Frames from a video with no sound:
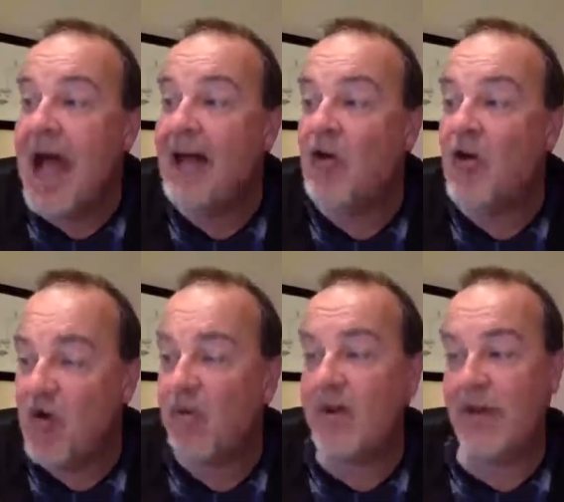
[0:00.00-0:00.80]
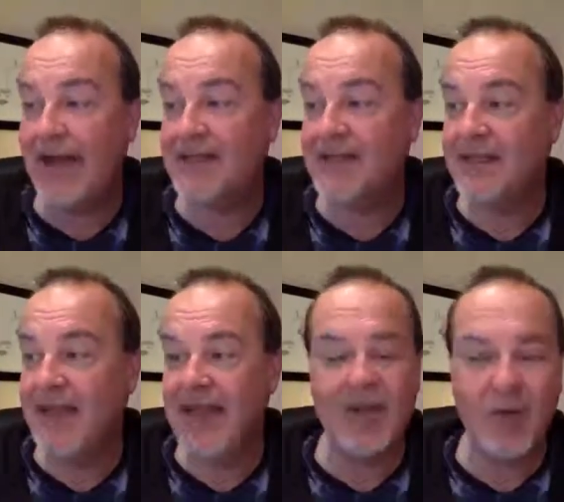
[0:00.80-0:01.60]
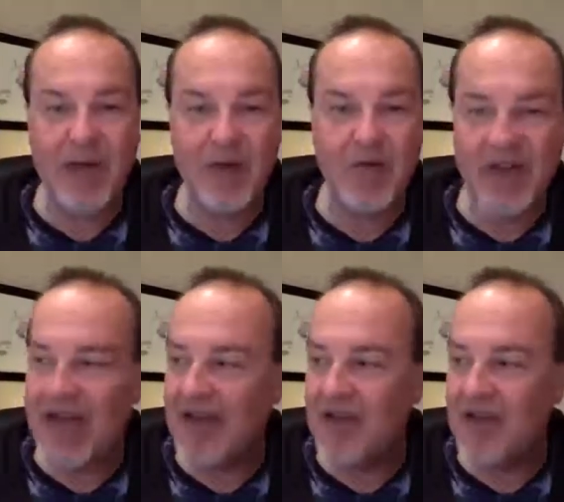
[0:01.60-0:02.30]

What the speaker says: and off we went in the Renault 5